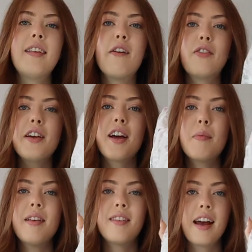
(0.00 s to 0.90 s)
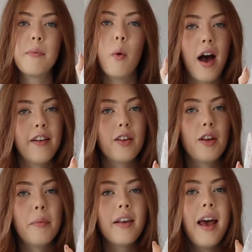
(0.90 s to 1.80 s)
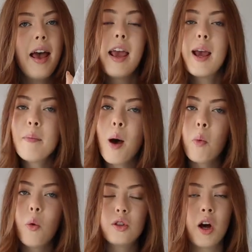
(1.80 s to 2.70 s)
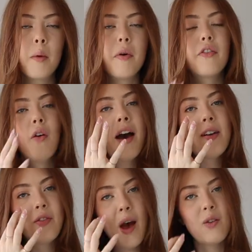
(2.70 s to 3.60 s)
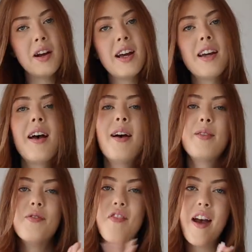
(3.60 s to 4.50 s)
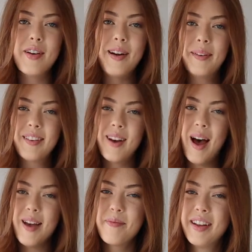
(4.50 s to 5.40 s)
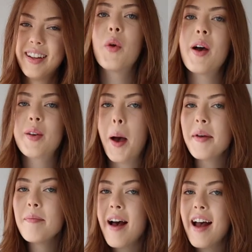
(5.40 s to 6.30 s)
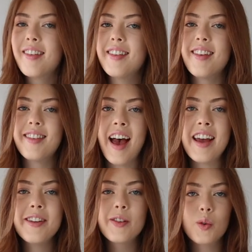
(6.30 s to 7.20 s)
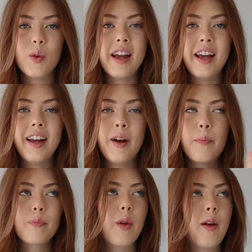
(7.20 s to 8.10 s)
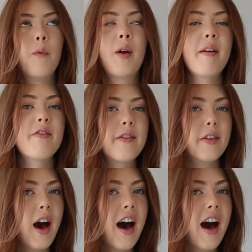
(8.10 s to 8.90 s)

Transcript: definitely going to be staple items in my wardrobe for a very, very long time. We are going back to the sage green, one of my favourite